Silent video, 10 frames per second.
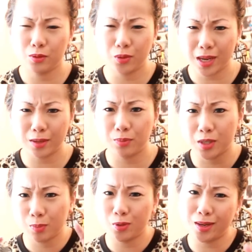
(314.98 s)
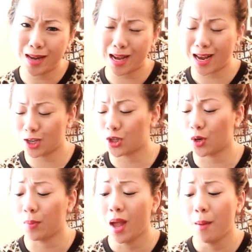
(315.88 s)
You can just put in that kind of
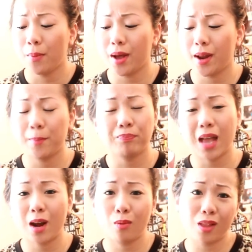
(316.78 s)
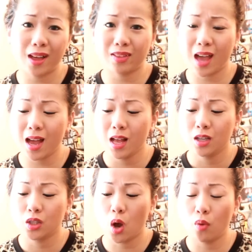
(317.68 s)
term, but I don't like that,
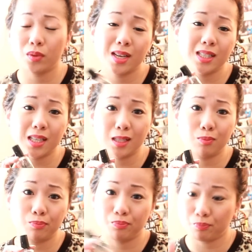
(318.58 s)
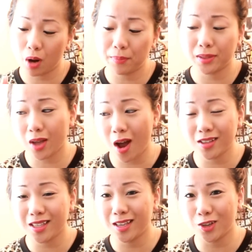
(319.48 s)
so this is probably
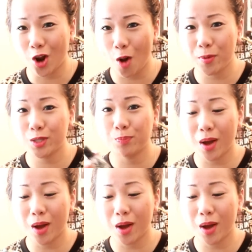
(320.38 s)
tossed in the garbage.